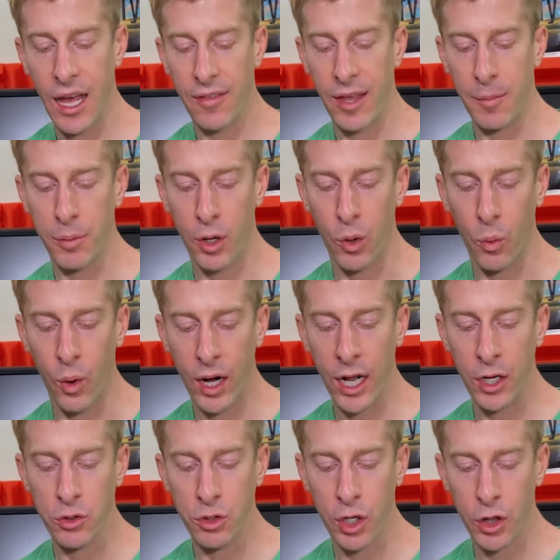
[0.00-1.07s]
They put
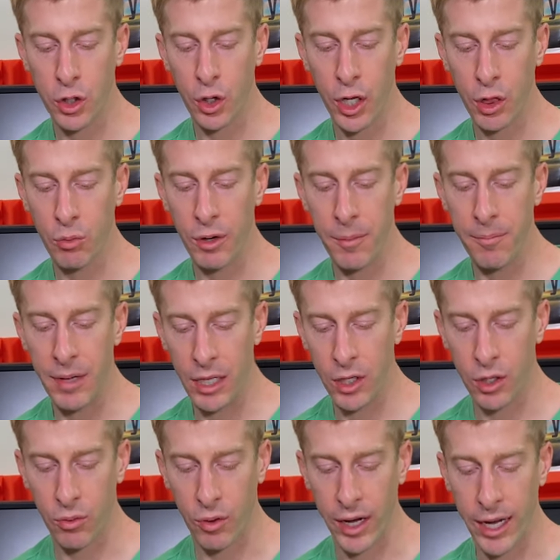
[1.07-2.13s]
133
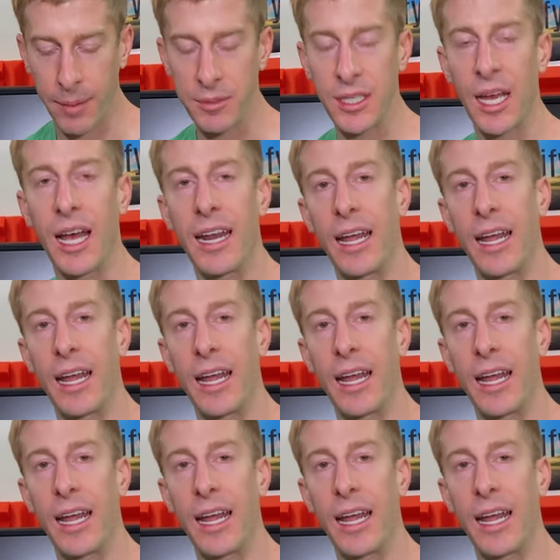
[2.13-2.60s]
milligrams.